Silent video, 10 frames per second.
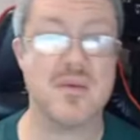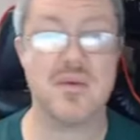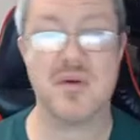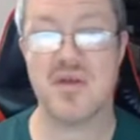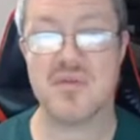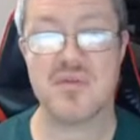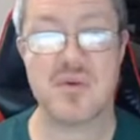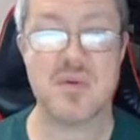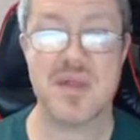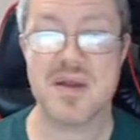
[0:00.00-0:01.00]
what's wrong
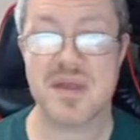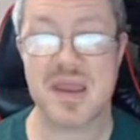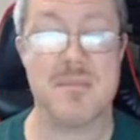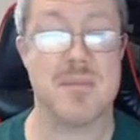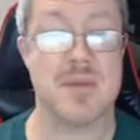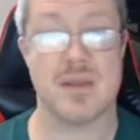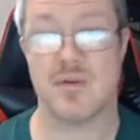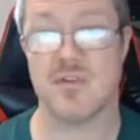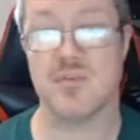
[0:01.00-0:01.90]
with our game, and